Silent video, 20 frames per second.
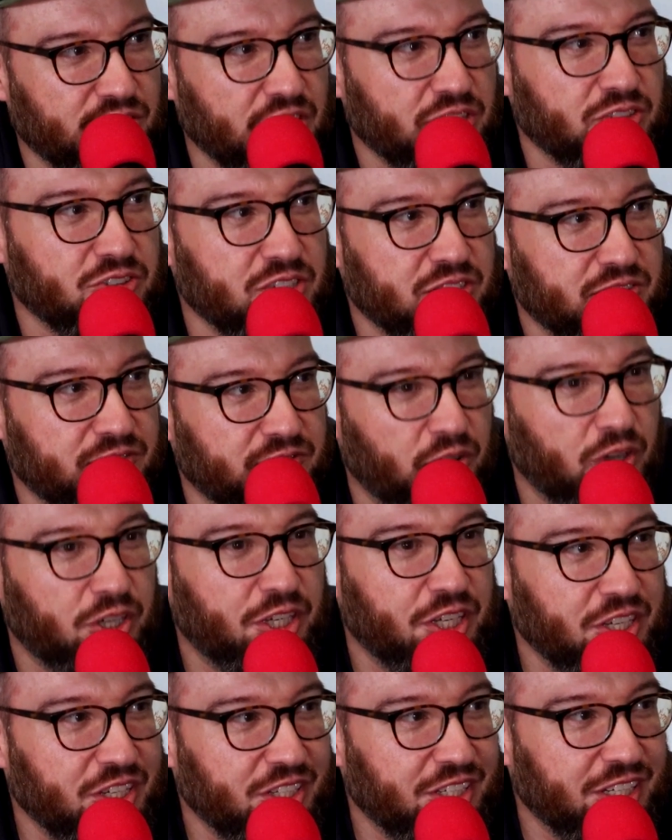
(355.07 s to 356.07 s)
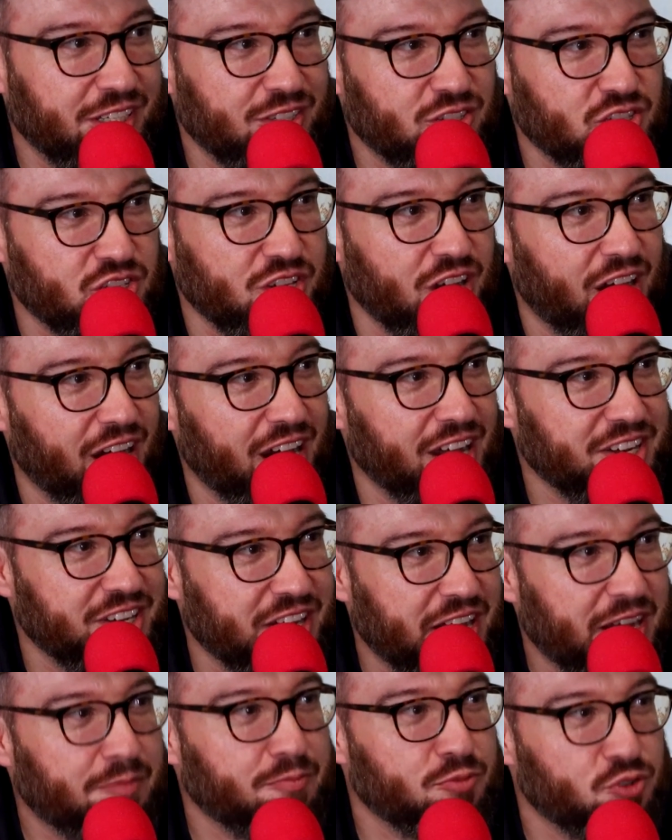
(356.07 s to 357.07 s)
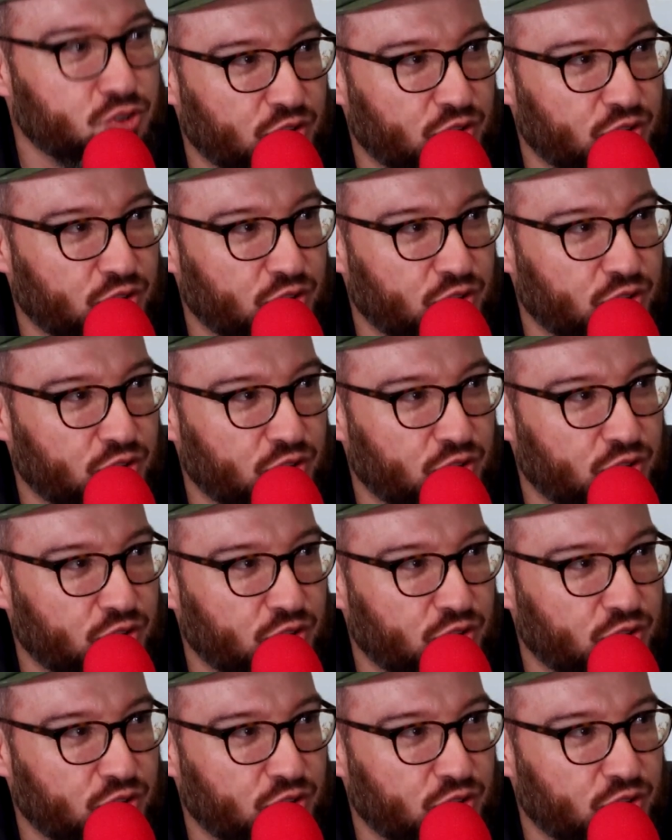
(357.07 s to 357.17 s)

get this fucking kid's goddamn